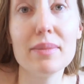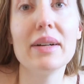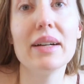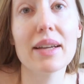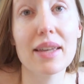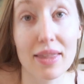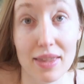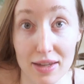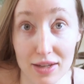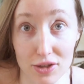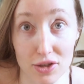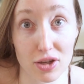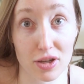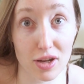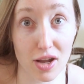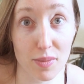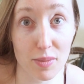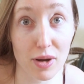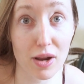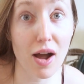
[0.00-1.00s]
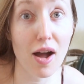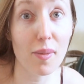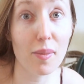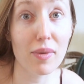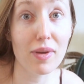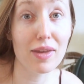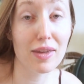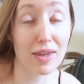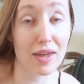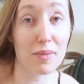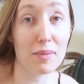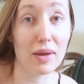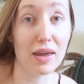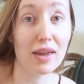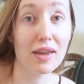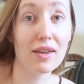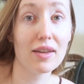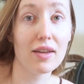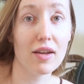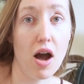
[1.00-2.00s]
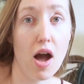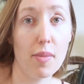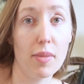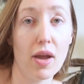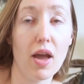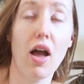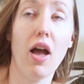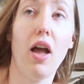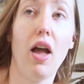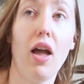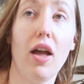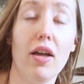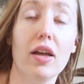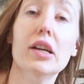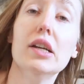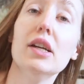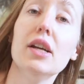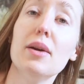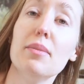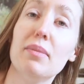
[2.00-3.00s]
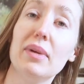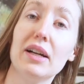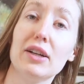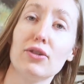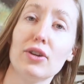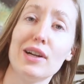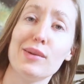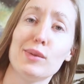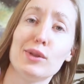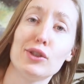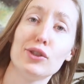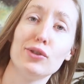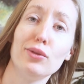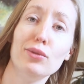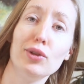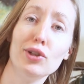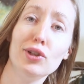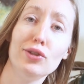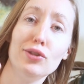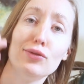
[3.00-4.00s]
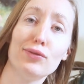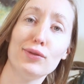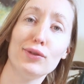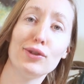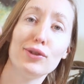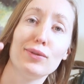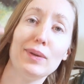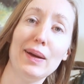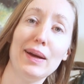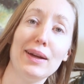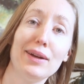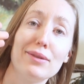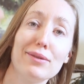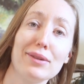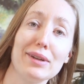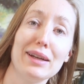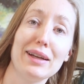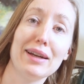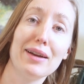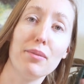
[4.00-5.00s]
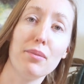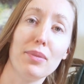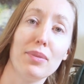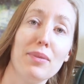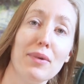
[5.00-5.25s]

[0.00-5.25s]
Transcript: a monkey that has just come to get me. Got me. Haha. My grandma's so good for a ride over there.